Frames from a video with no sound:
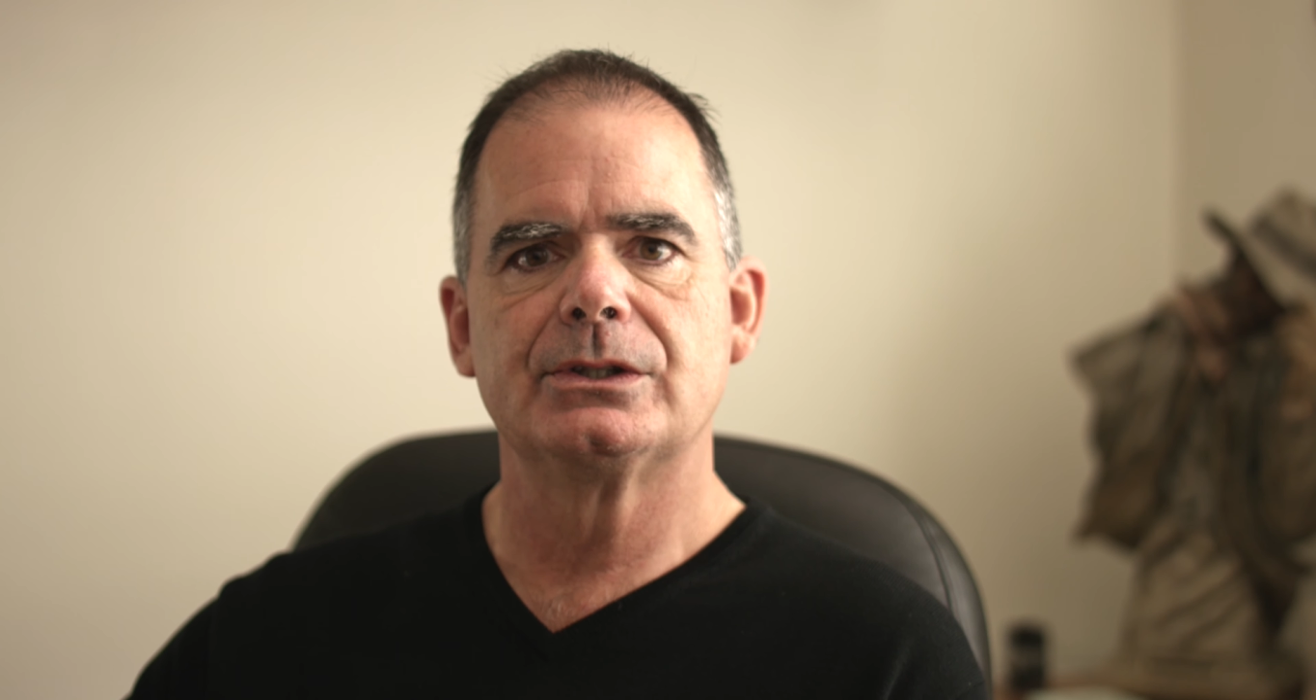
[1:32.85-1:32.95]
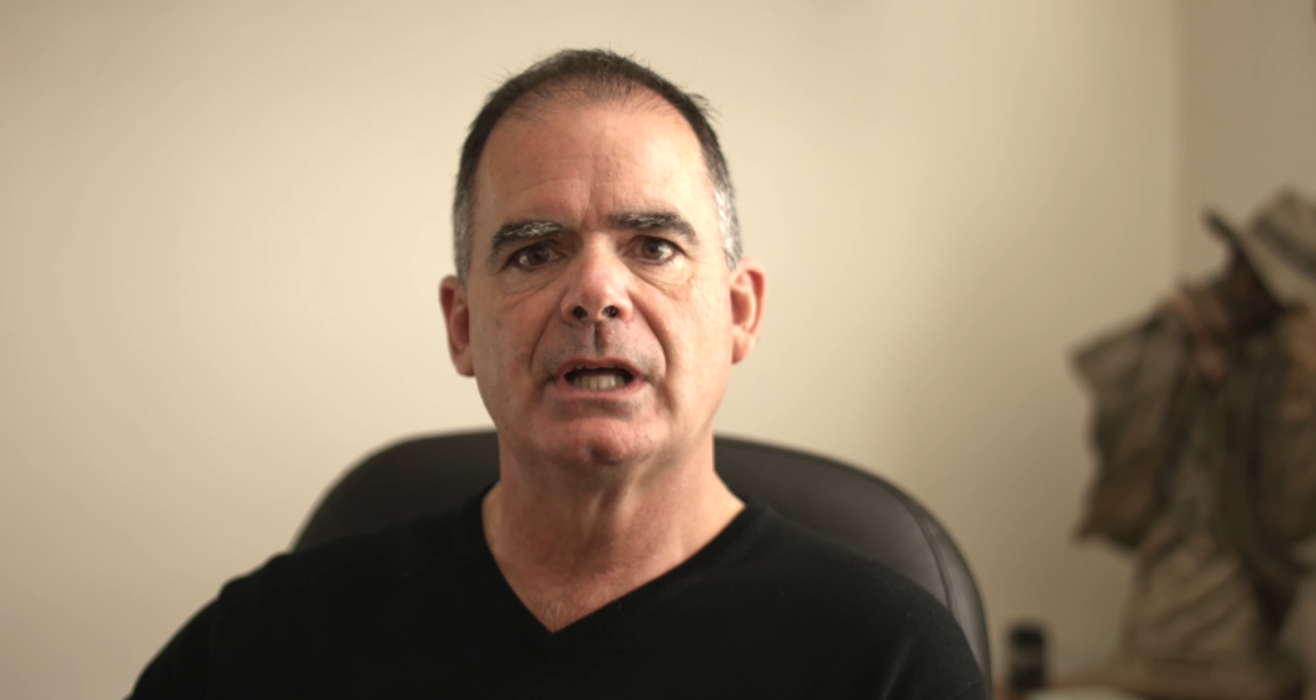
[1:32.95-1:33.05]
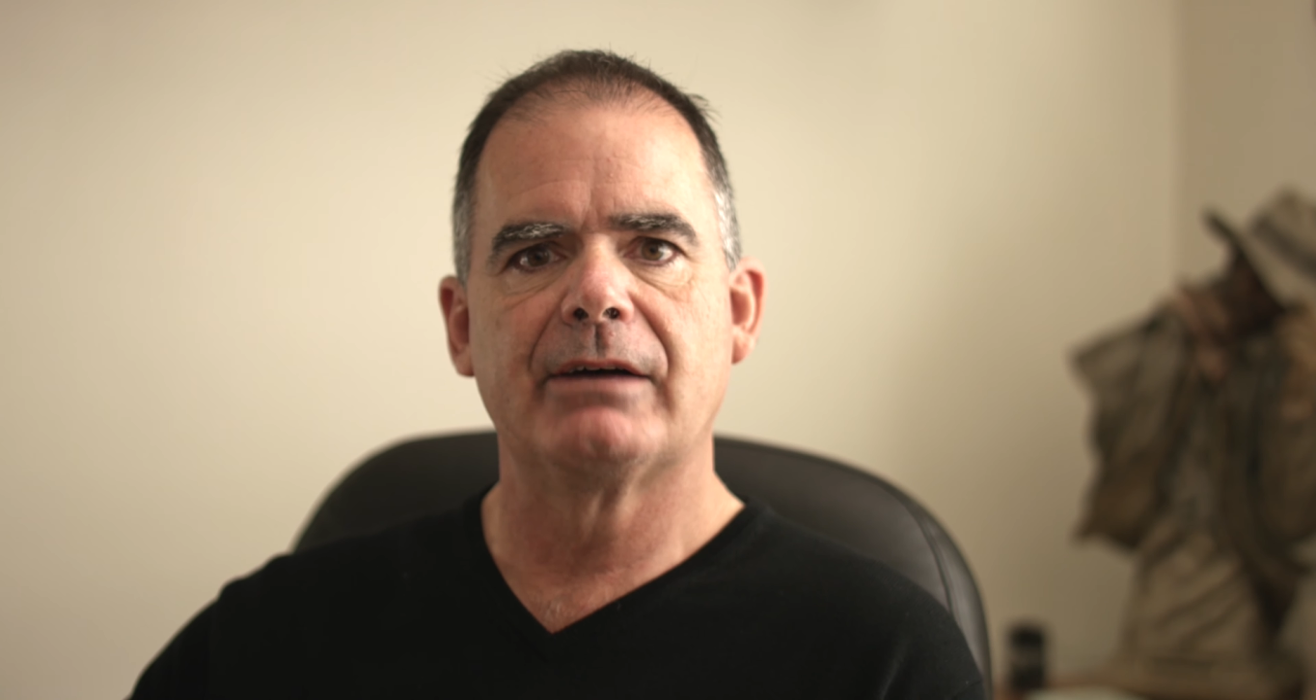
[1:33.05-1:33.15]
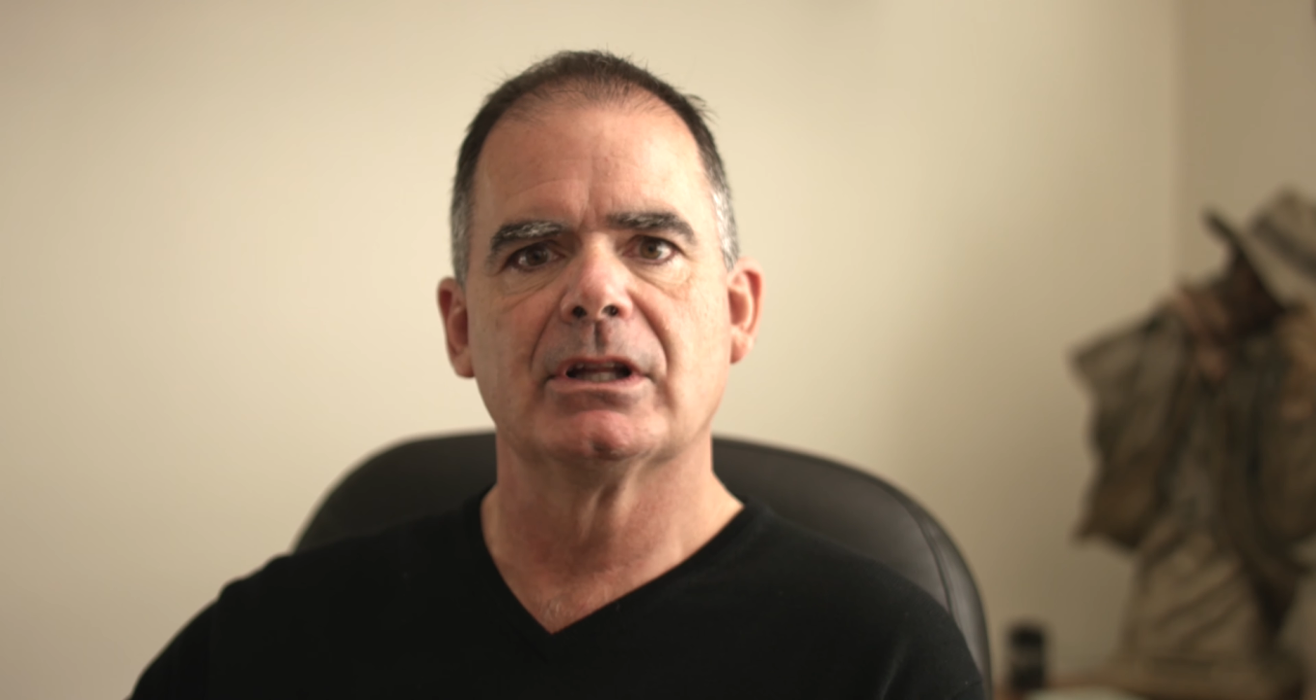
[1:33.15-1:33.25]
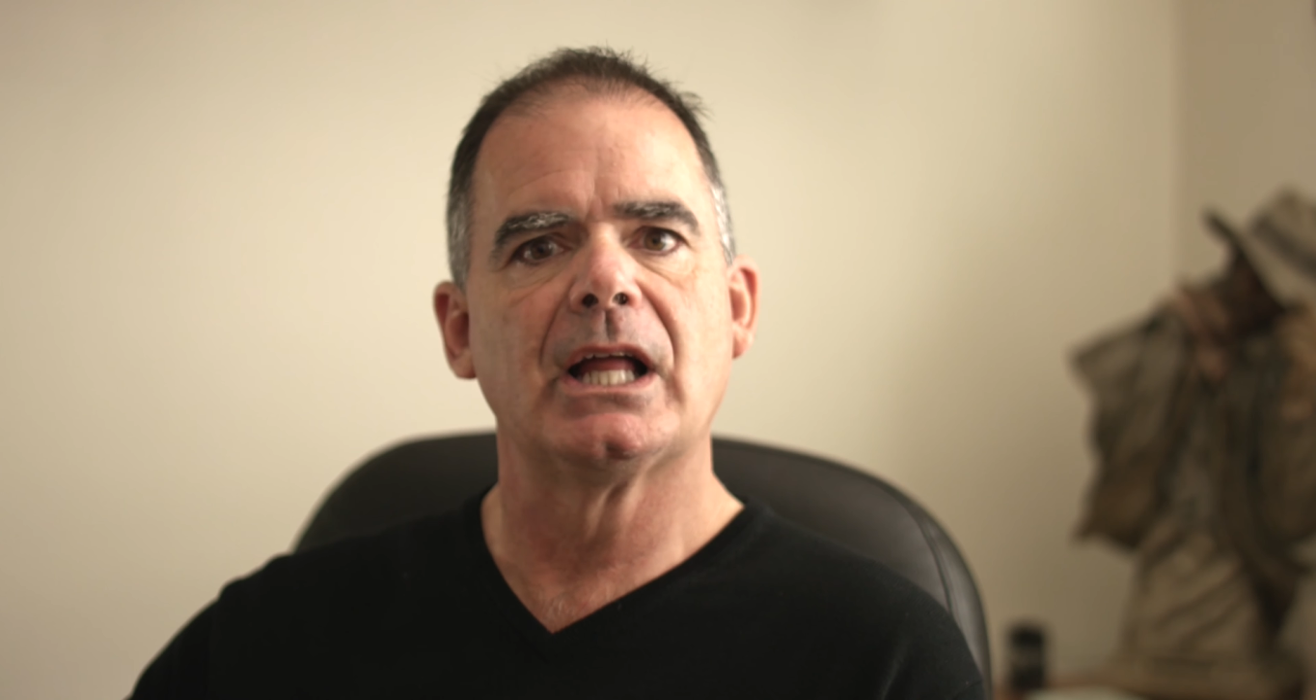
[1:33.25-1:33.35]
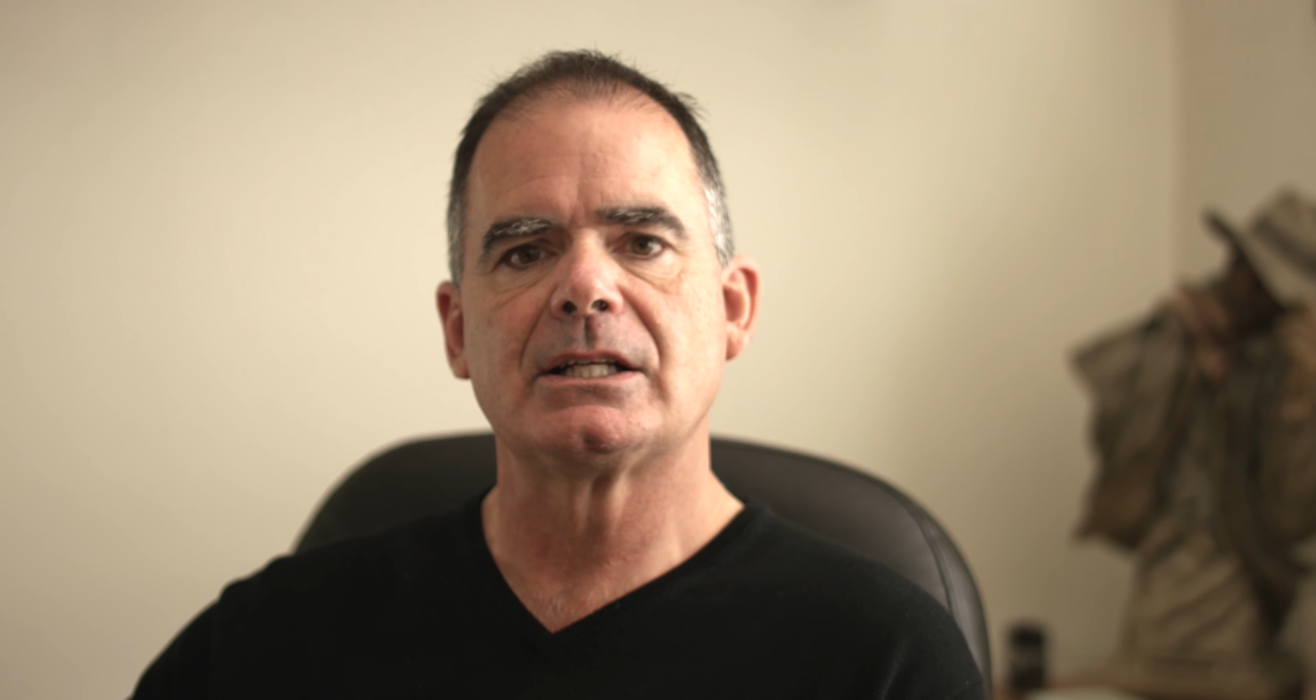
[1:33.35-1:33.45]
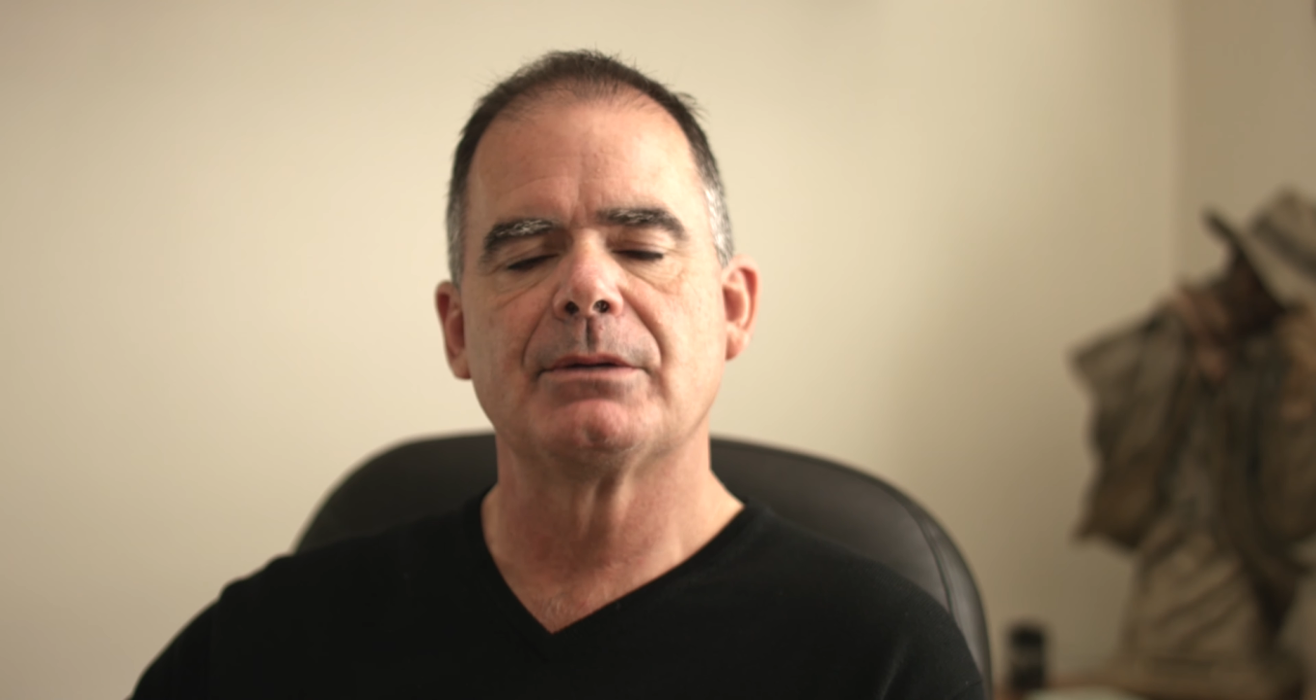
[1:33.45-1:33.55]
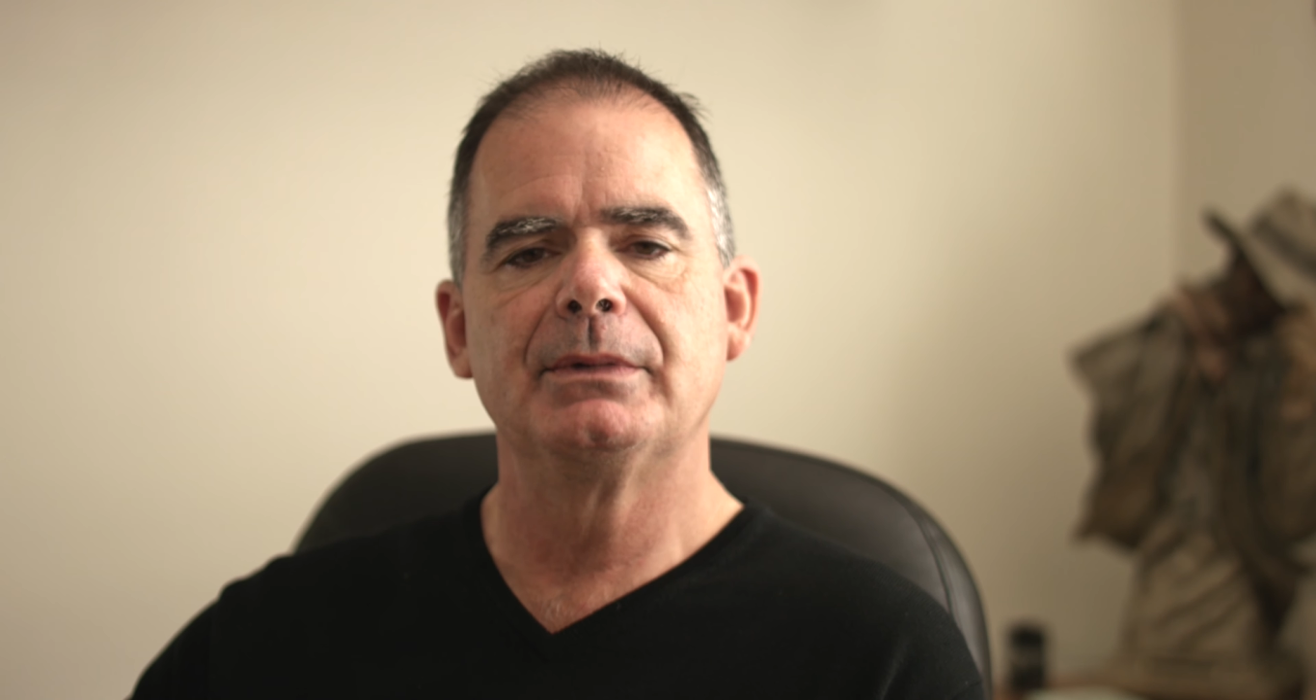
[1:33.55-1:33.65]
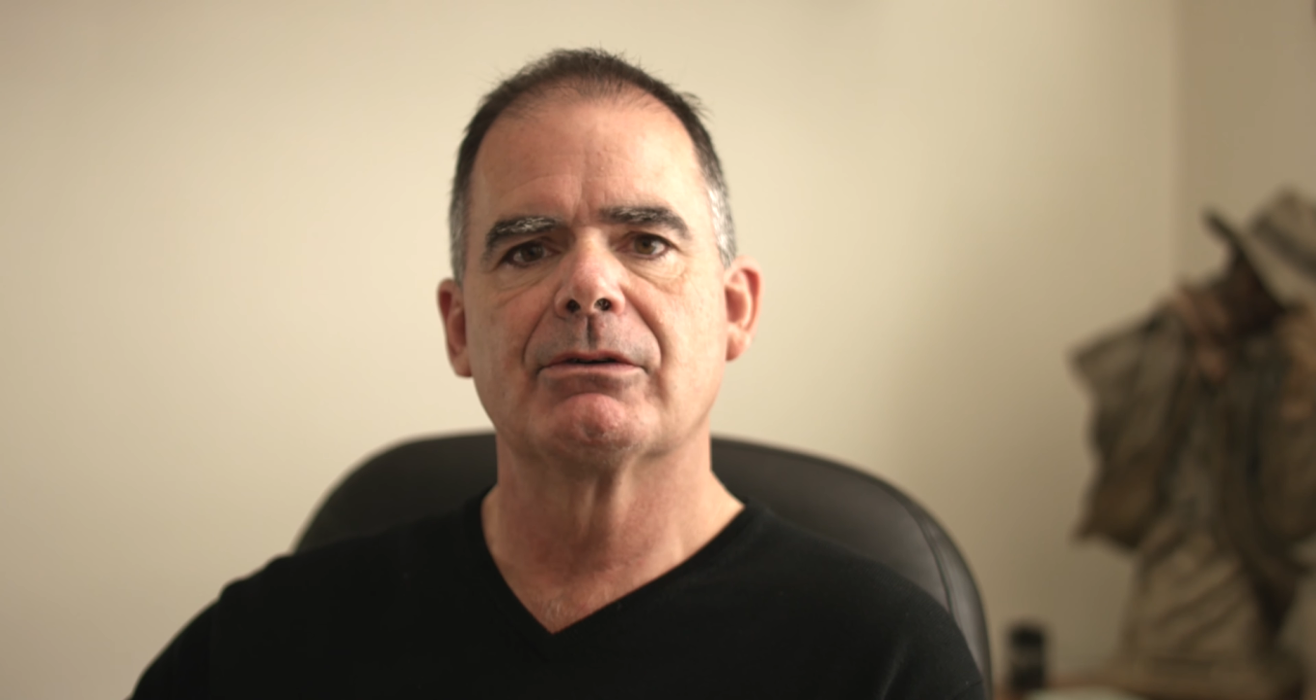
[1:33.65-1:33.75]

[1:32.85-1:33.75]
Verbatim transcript: have a lot to be